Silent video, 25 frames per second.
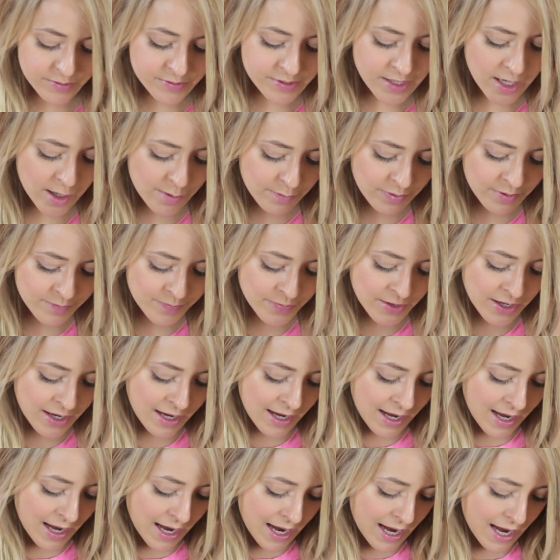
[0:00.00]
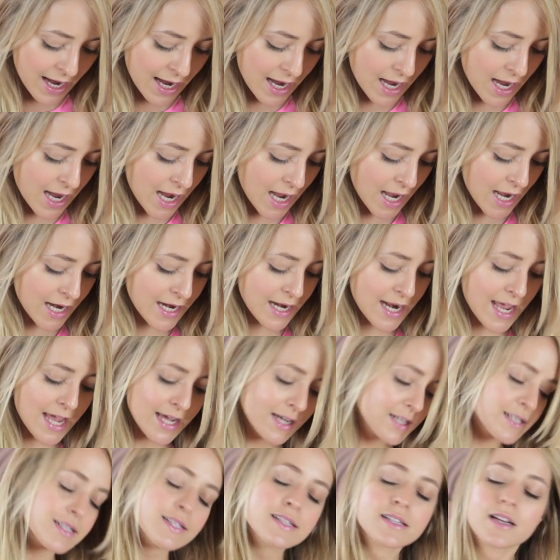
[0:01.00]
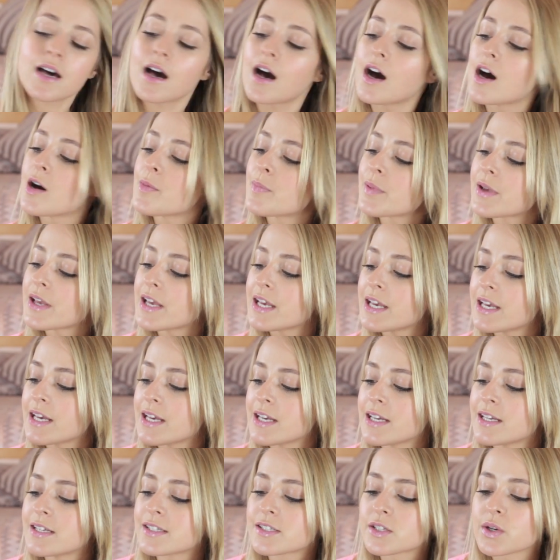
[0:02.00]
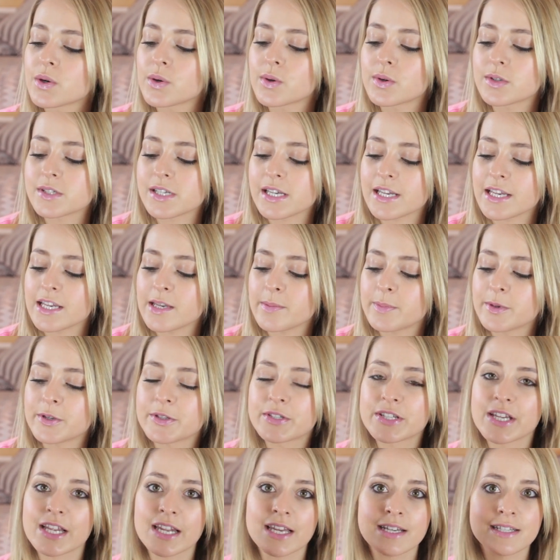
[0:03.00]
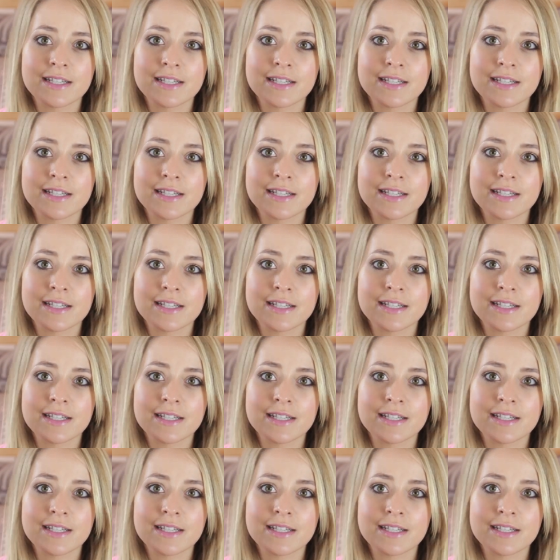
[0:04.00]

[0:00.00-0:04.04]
to use up. Next up is Caudalie Beauty